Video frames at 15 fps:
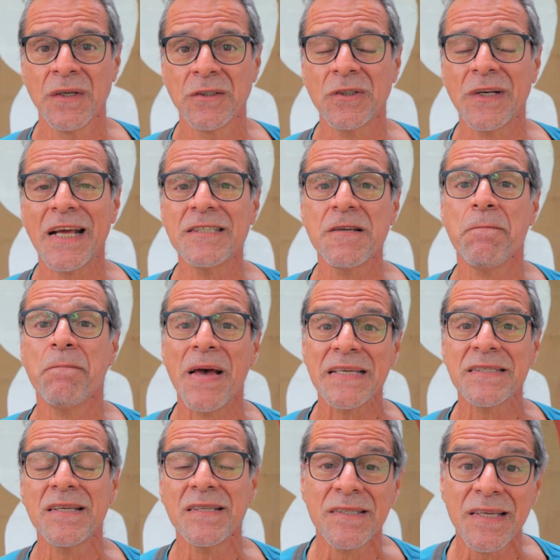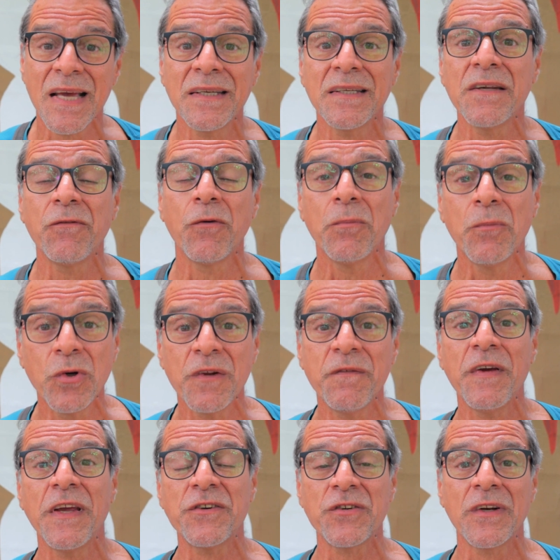So that's the best incentive or
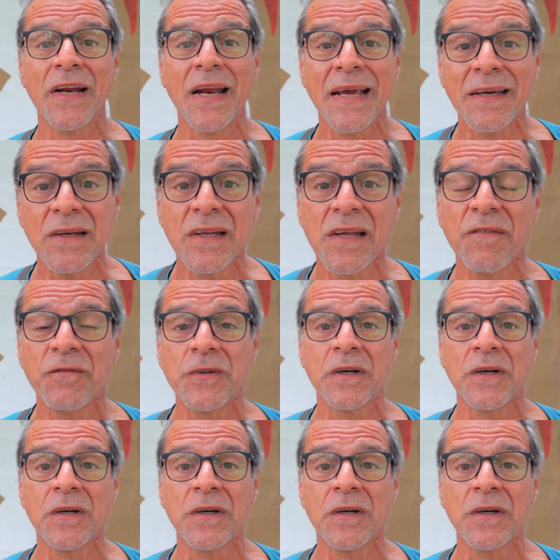motivation that I could give